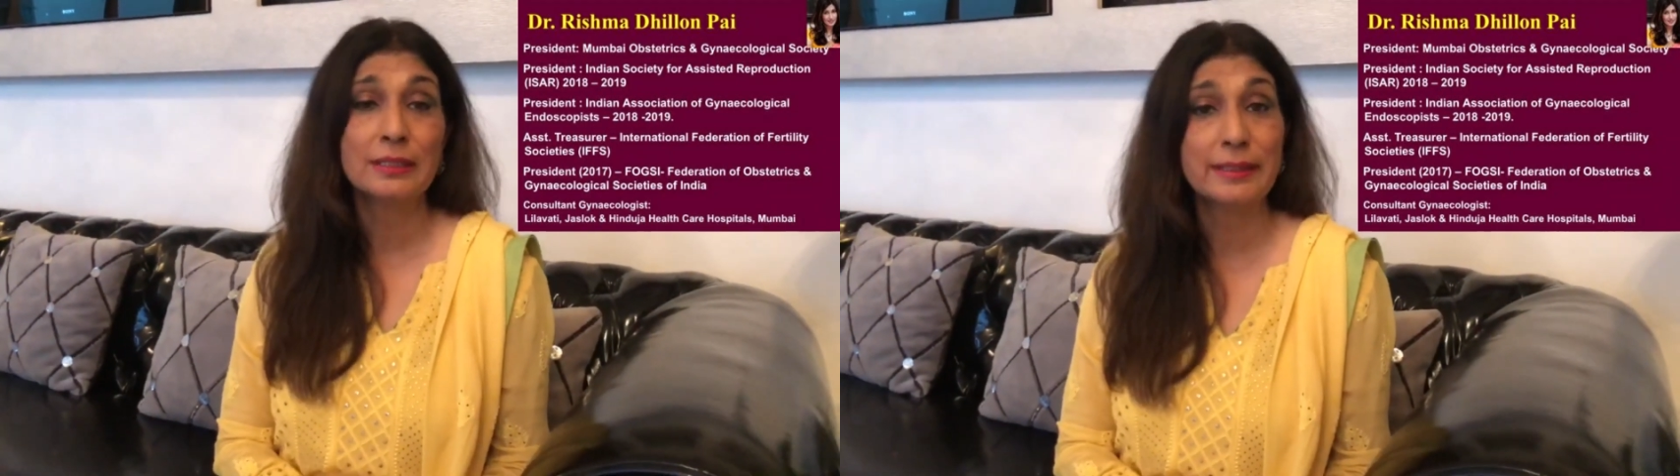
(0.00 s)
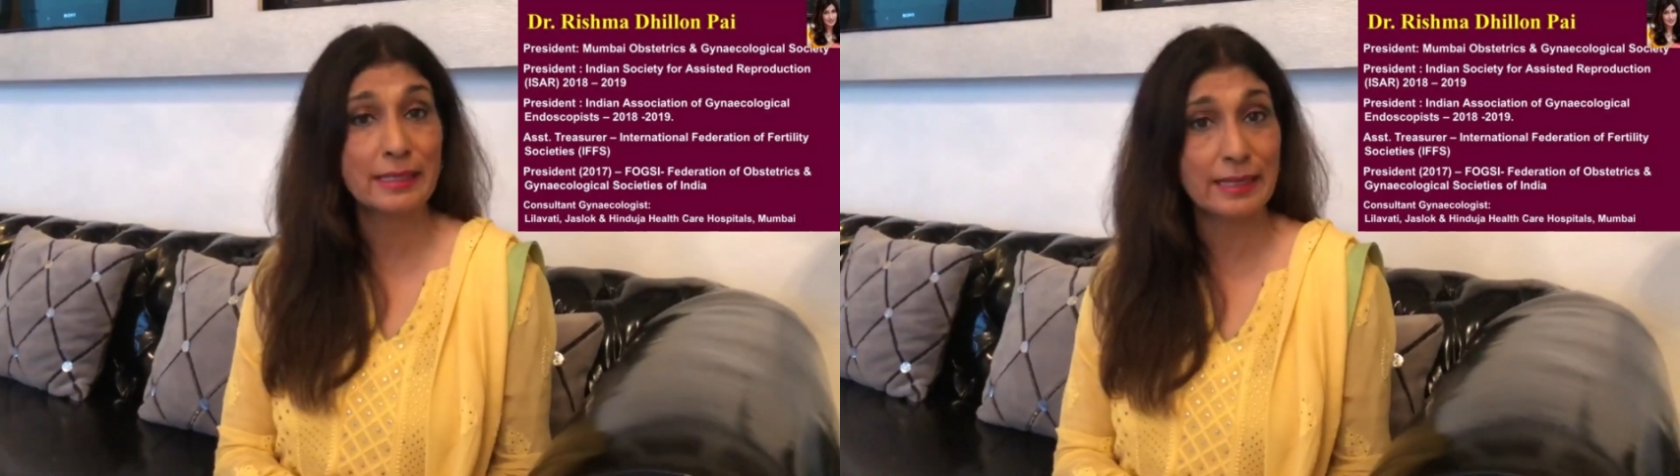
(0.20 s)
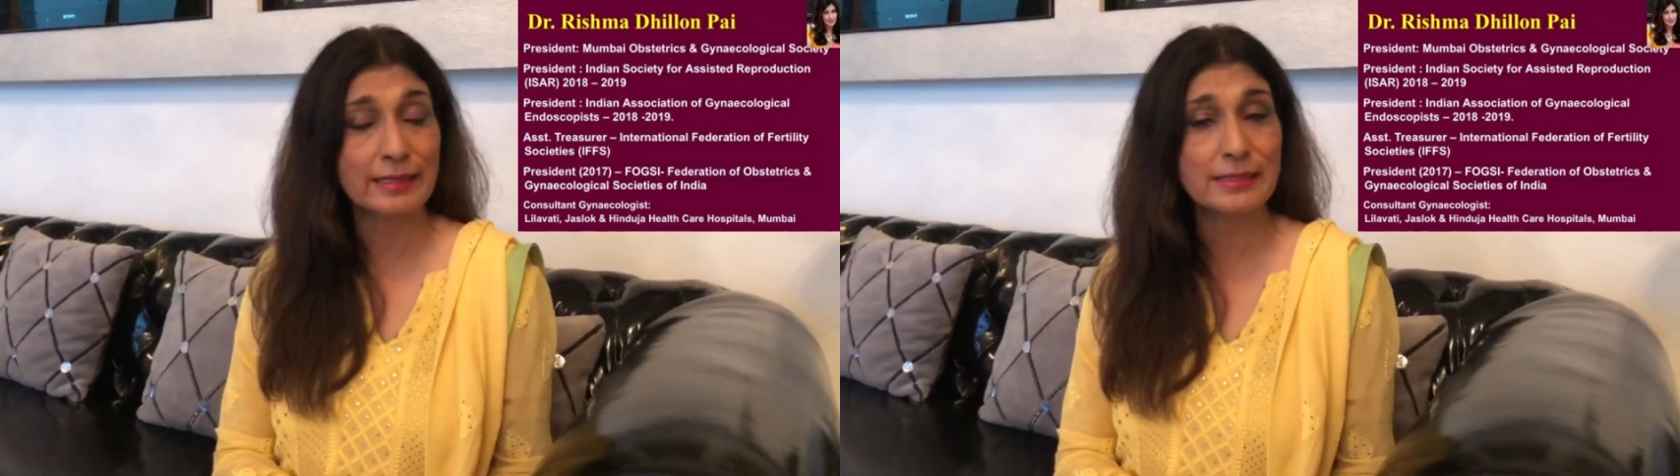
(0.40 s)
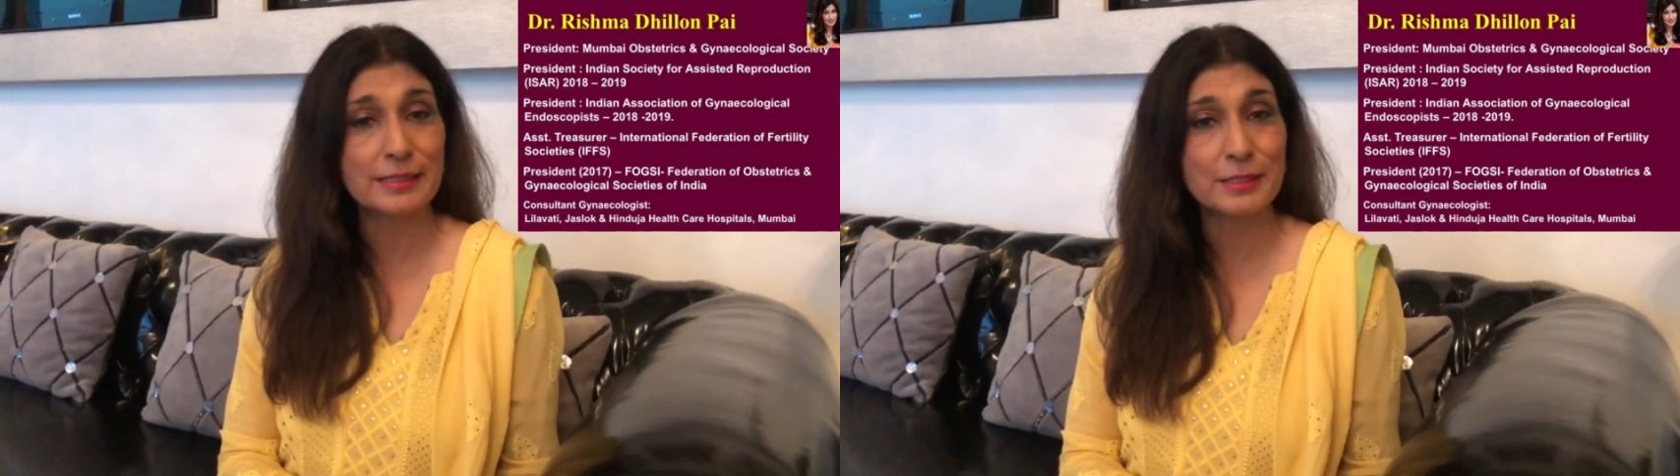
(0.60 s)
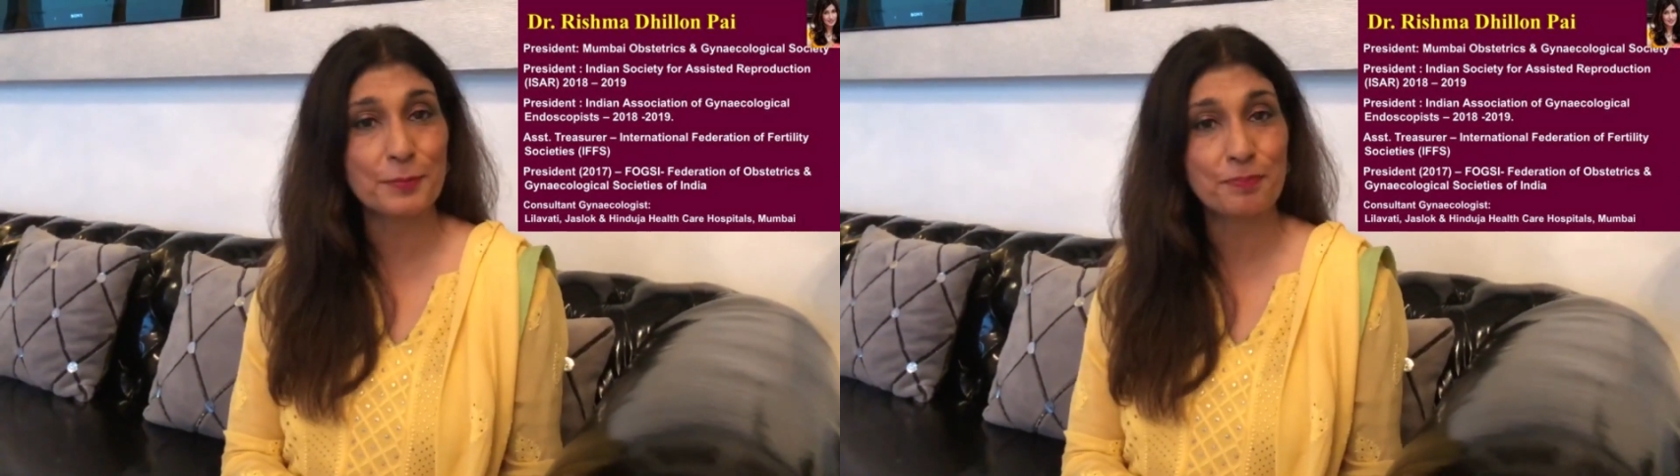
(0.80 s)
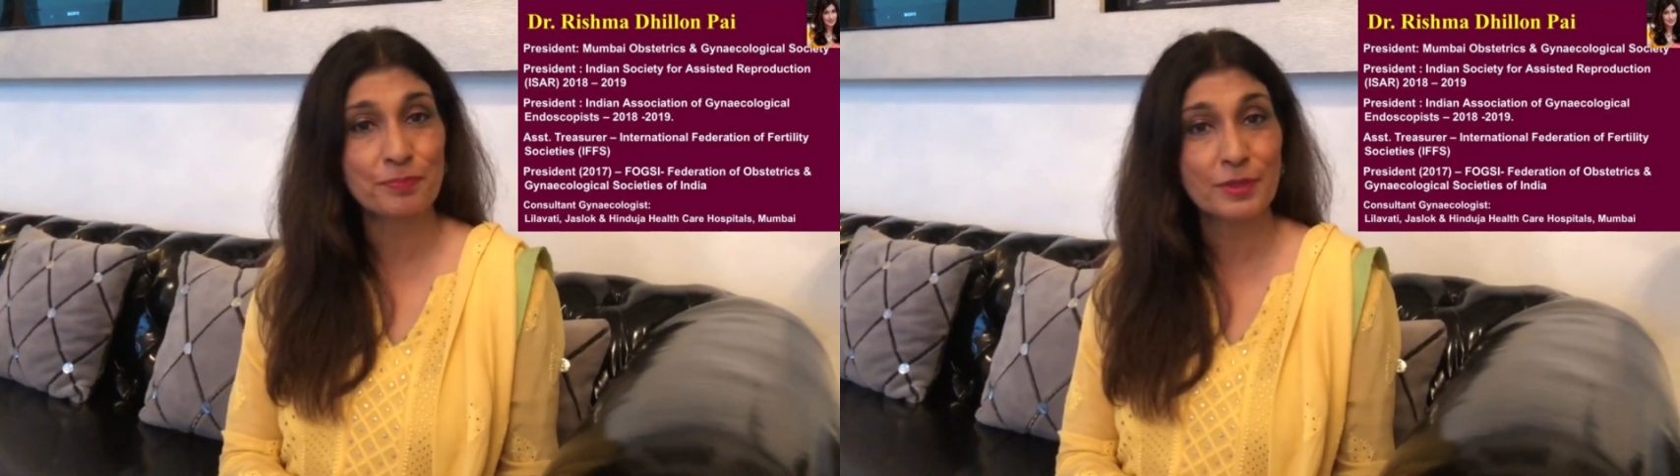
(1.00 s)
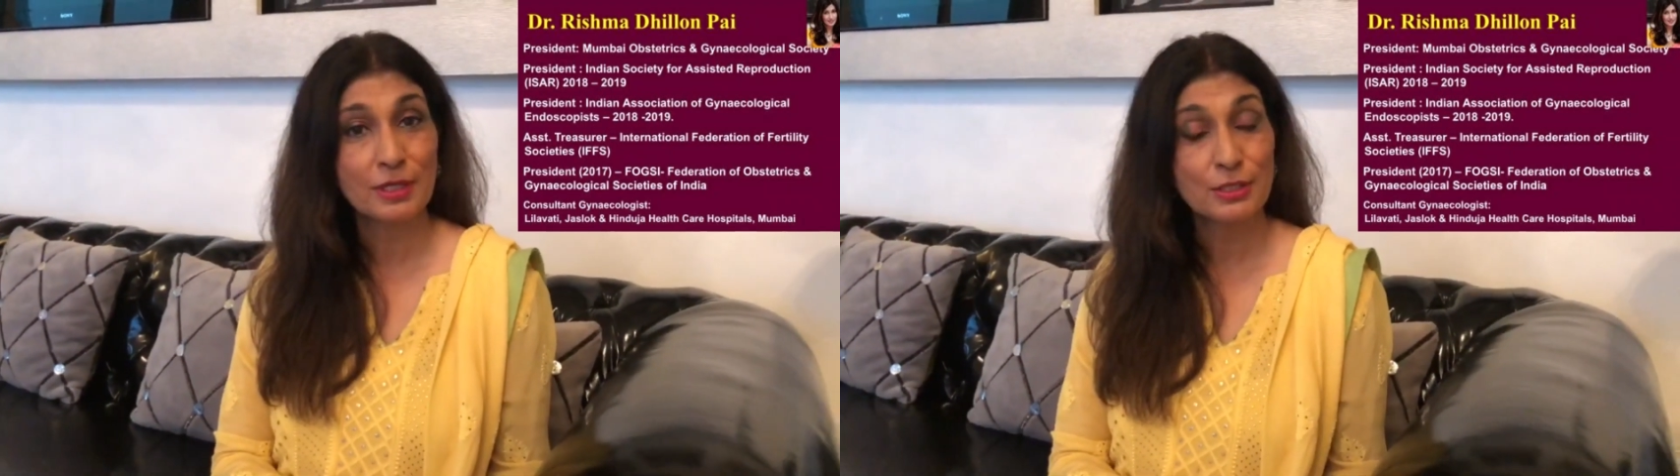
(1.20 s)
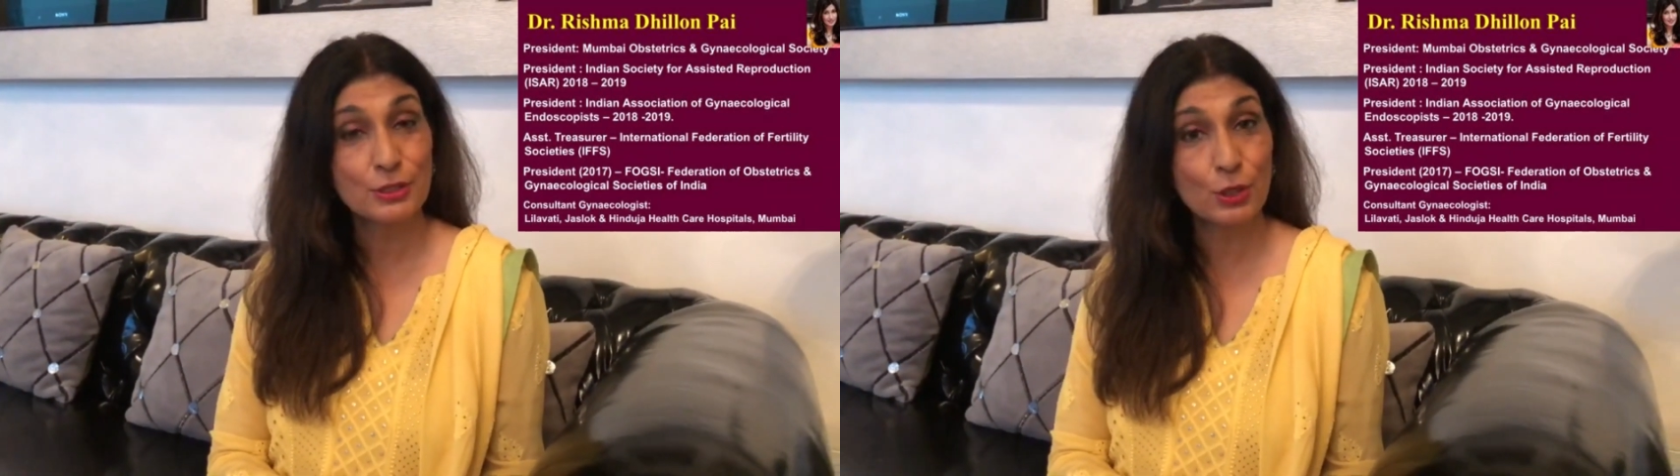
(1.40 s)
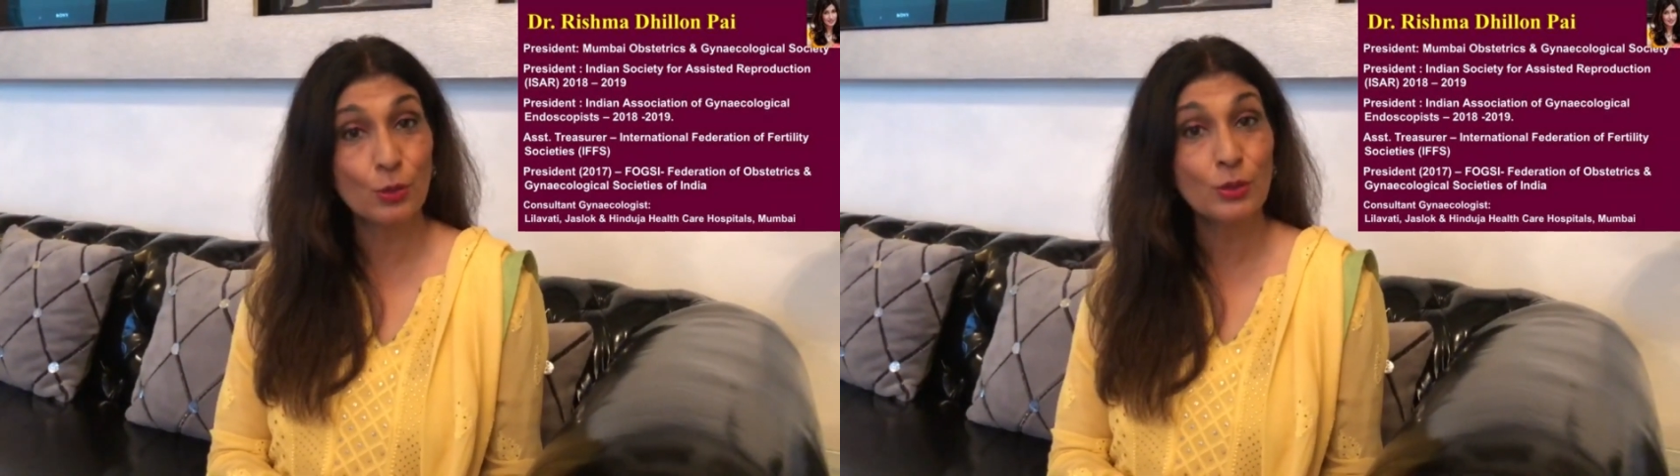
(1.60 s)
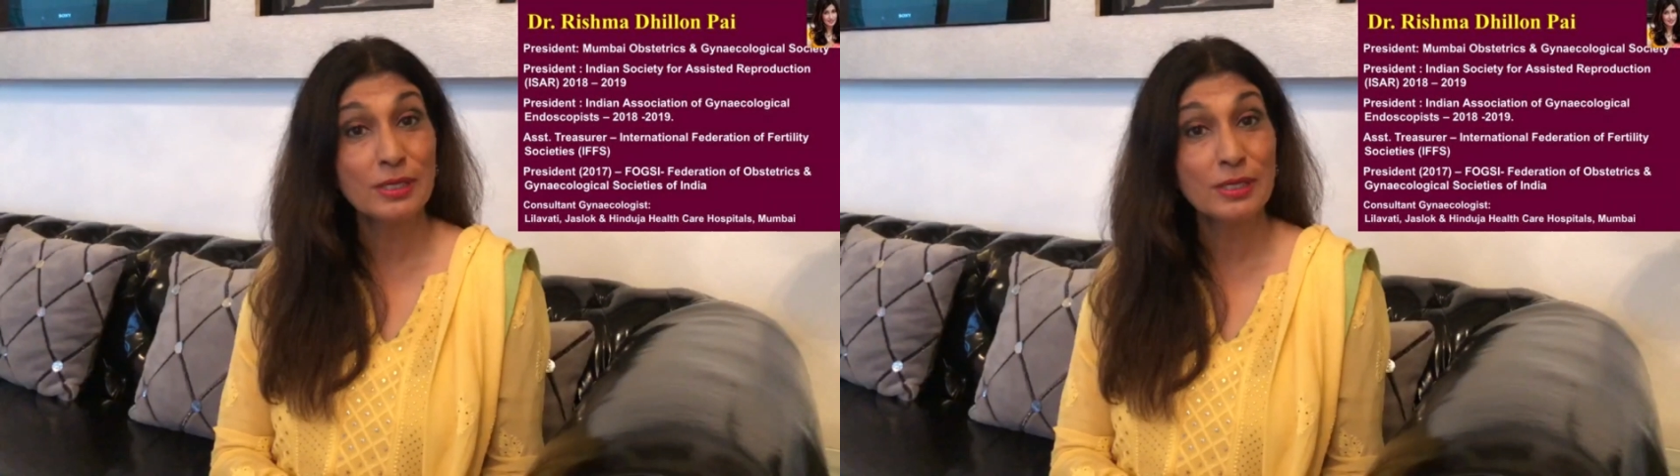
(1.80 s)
neglected. So,